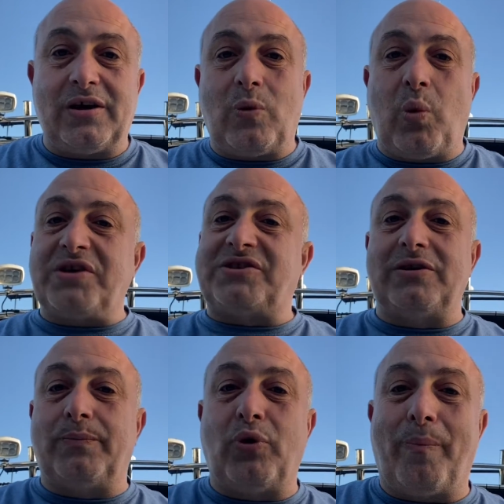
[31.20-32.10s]

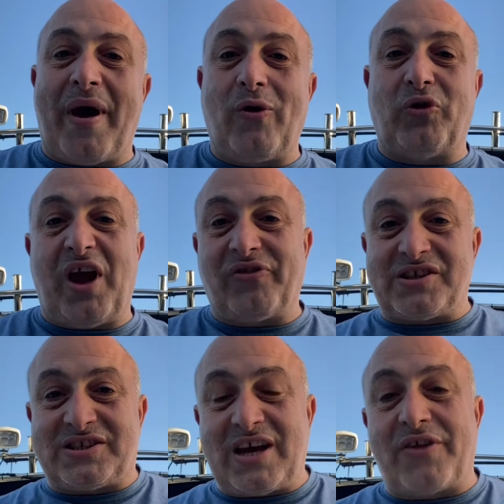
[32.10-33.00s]
Western Port Bay or down the
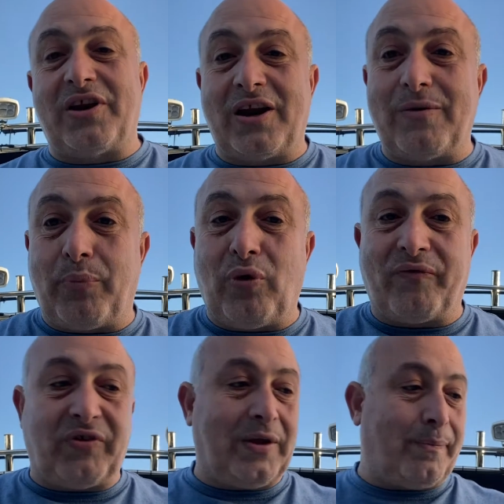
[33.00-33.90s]
southern end of Port
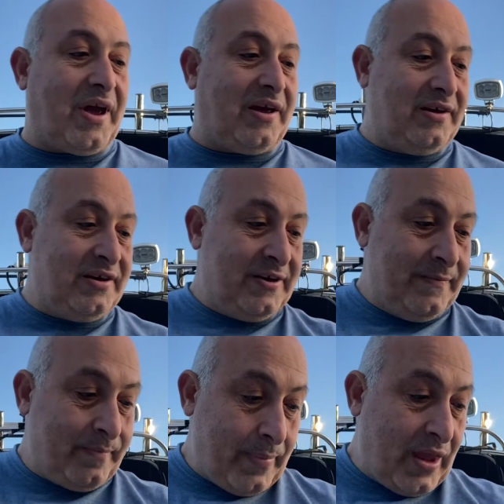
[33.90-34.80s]
Phillip Bay.
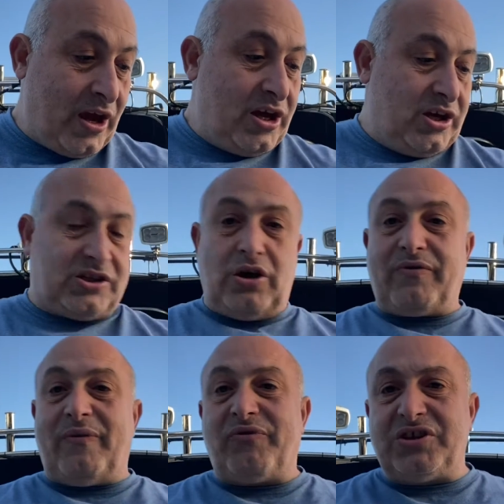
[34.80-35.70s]
So if
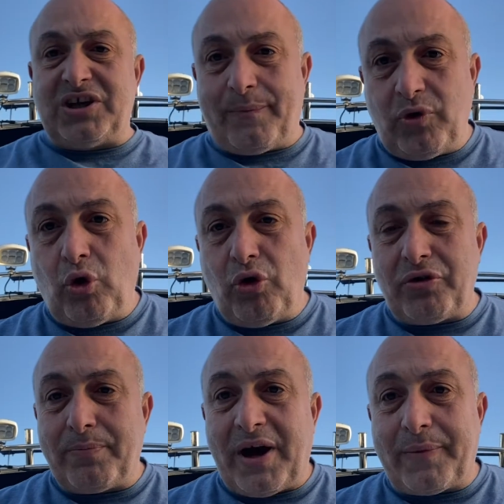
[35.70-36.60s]
I'm fishing up
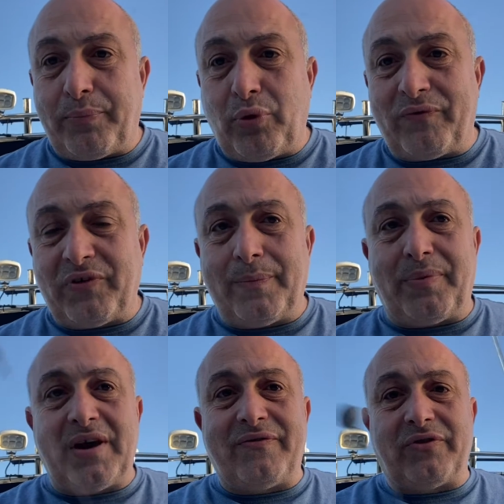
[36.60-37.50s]
northern part of Port Phillip
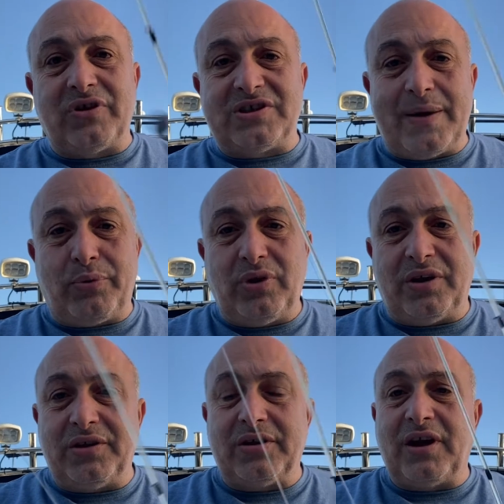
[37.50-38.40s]
Bay, for example,
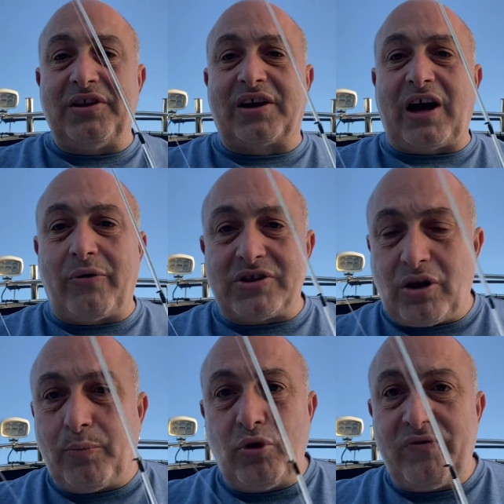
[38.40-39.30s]
and the current's
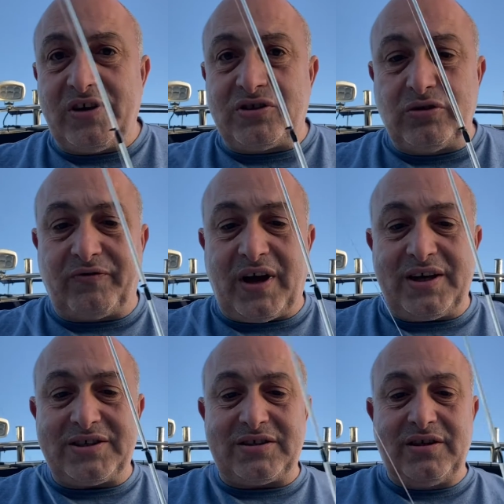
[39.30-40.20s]
not moving too
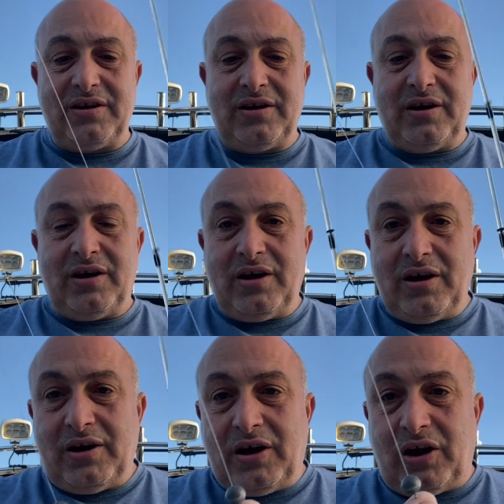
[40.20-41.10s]
fast,
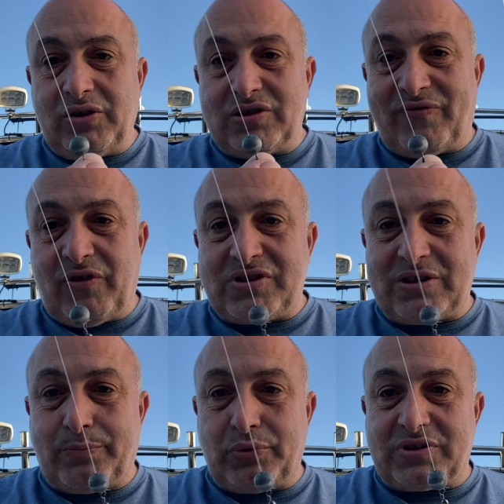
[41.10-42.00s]
I'll use a very
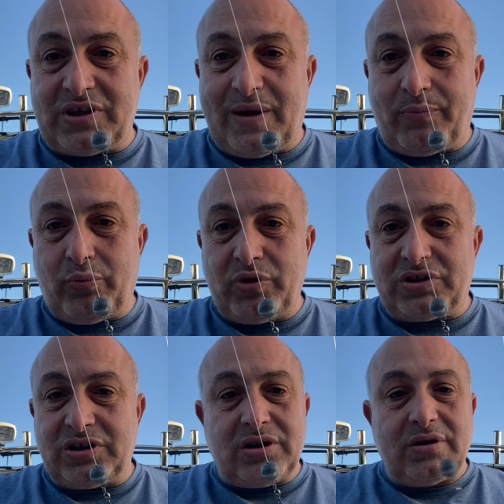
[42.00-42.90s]
simple setup
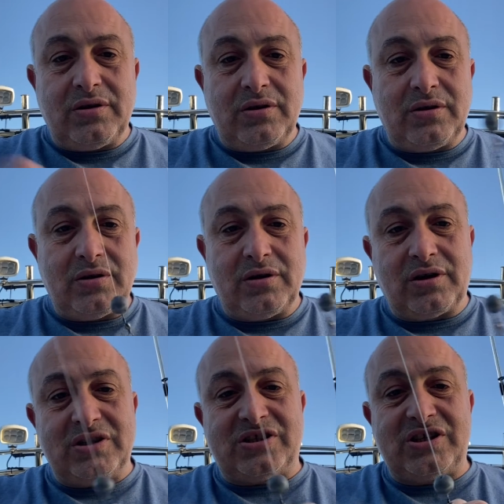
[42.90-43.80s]
which
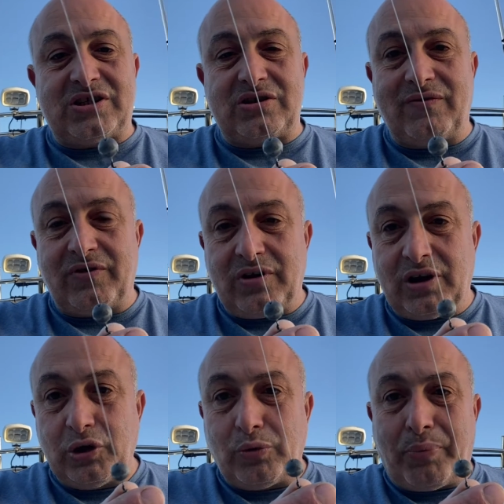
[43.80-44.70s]
consists of a
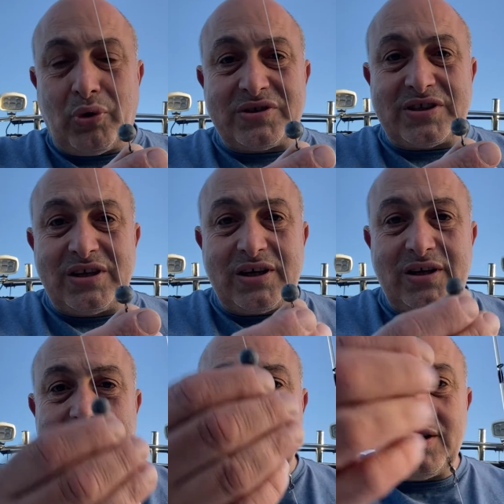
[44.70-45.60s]
little ball sinker,
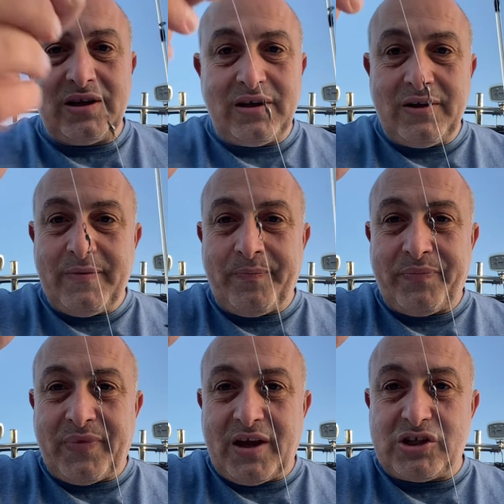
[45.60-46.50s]

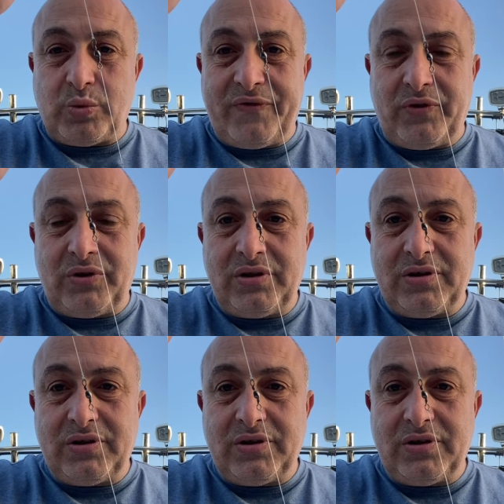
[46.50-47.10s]
swivel,